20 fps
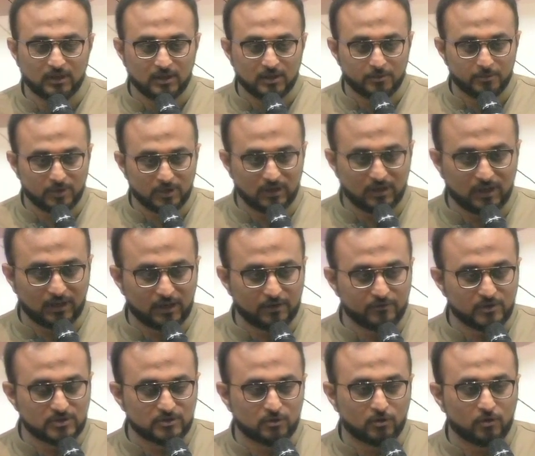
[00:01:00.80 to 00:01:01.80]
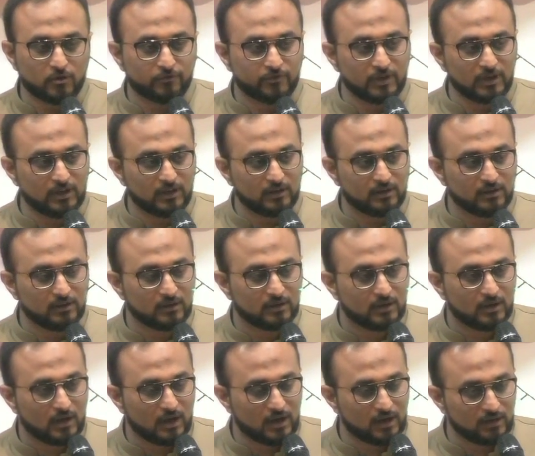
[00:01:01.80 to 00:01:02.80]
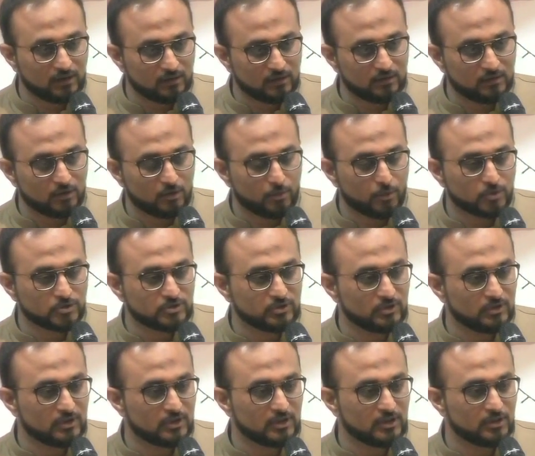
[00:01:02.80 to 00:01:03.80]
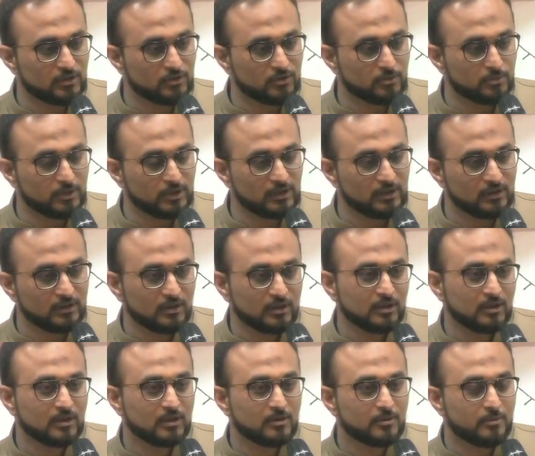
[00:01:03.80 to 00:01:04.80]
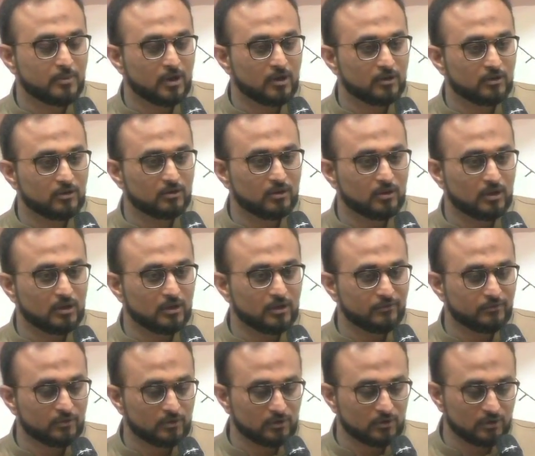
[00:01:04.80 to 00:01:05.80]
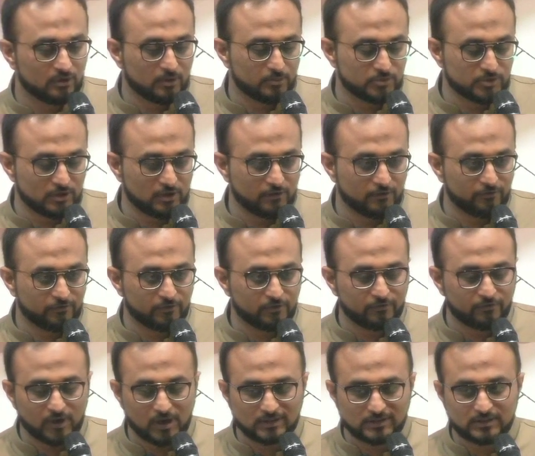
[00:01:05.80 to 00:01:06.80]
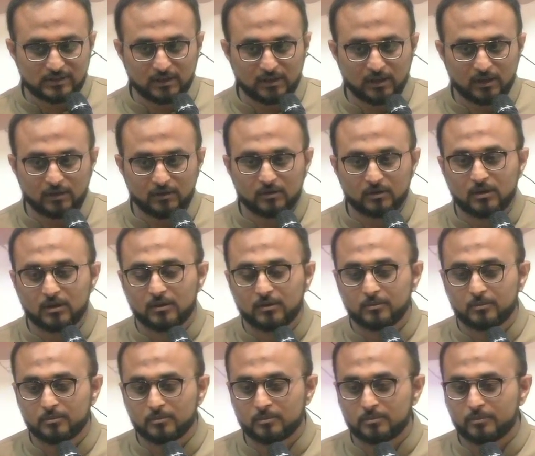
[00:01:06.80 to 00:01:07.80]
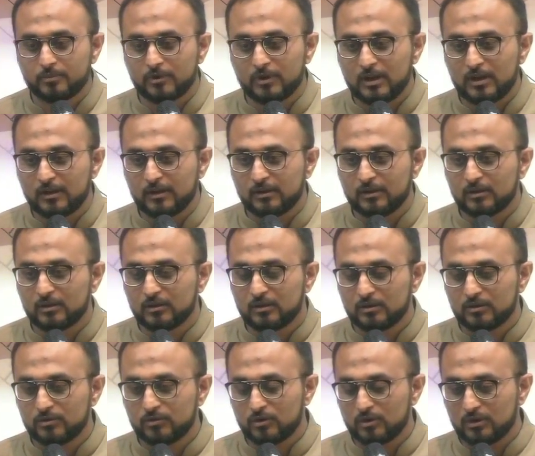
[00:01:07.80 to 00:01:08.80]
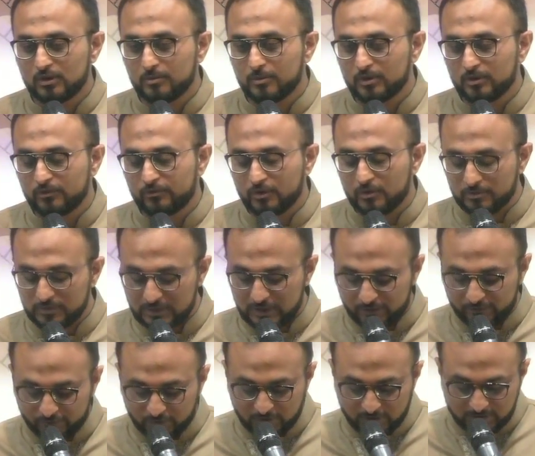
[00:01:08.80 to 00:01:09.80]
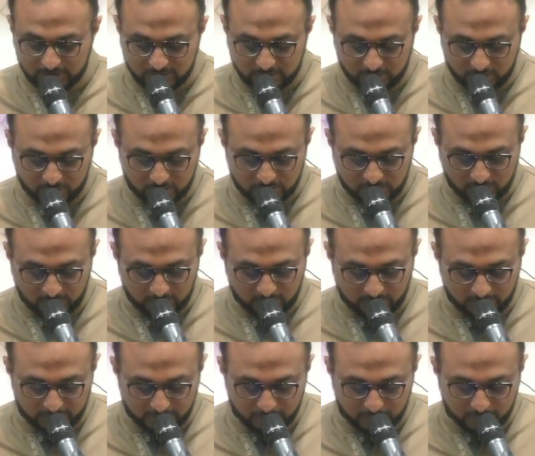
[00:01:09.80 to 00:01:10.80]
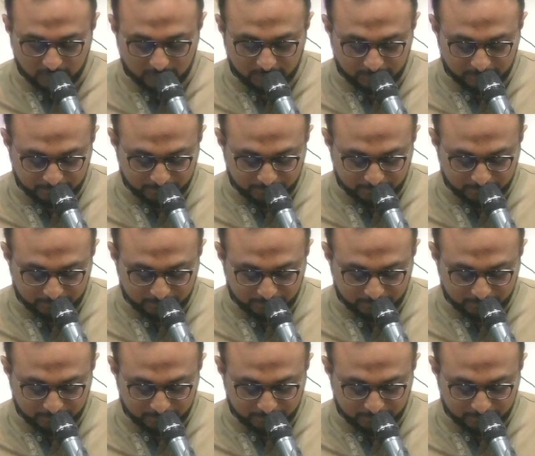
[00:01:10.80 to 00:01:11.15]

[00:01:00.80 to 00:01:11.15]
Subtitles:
May Allah give us tawfiq and opportunity to be part of observe fasting and pray during the month of Ramadan for next year, inshallah, as well.